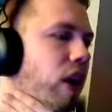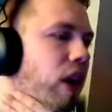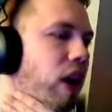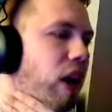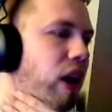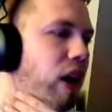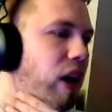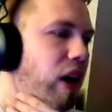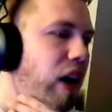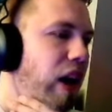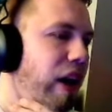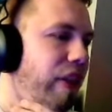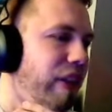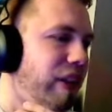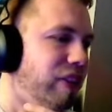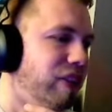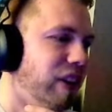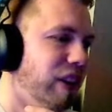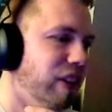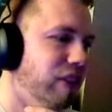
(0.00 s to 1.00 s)
Uh, and
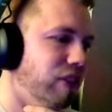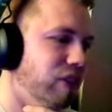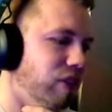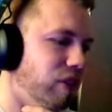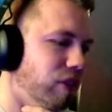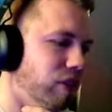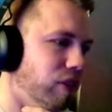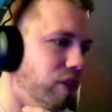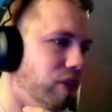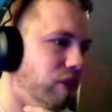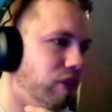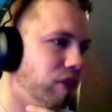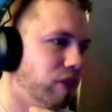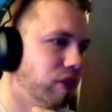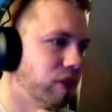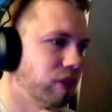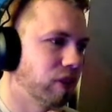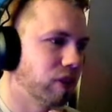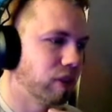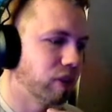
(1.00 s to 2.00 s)
this is
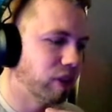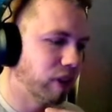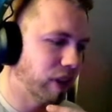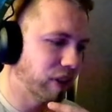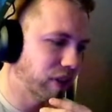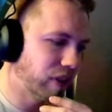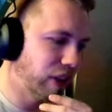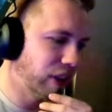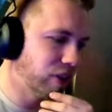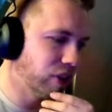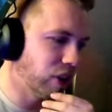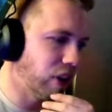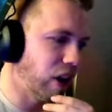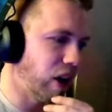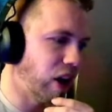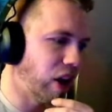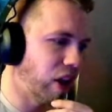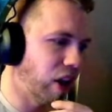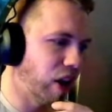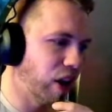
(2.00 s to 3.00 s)
this these are
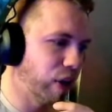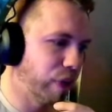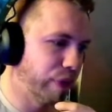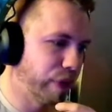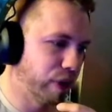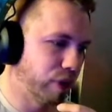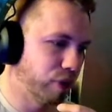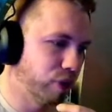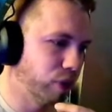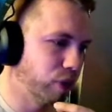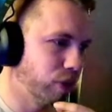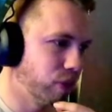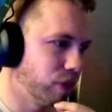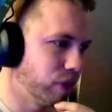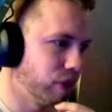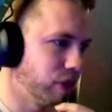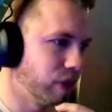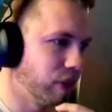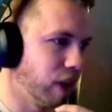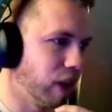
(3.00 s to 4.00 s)
all unofficial
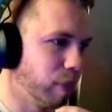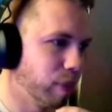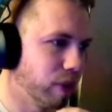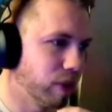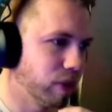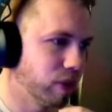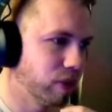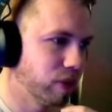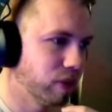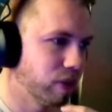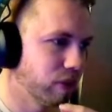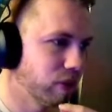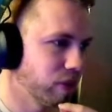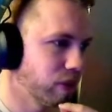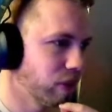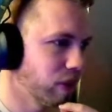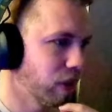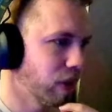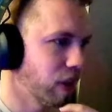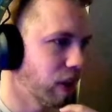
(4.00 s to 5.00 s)
numbers.
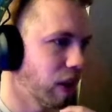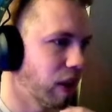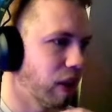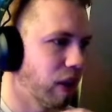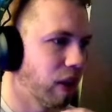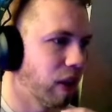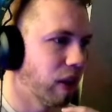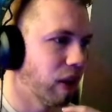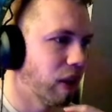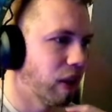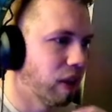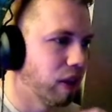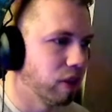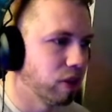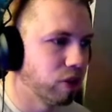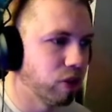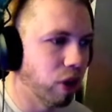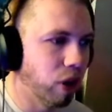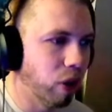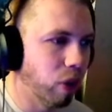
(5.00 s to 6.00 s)

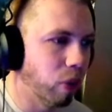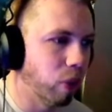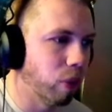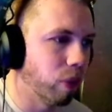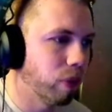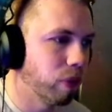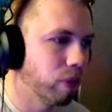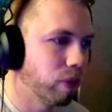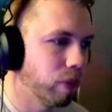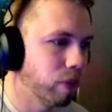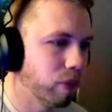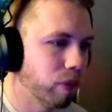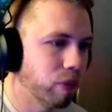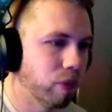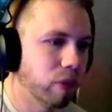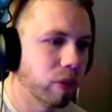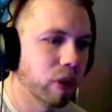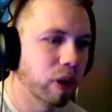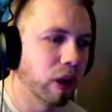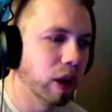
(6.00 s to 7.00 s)
So,
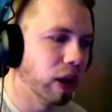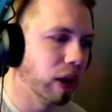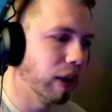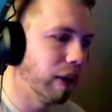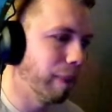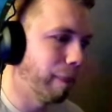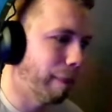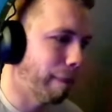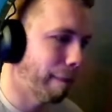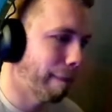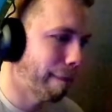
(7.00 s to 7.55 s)
um,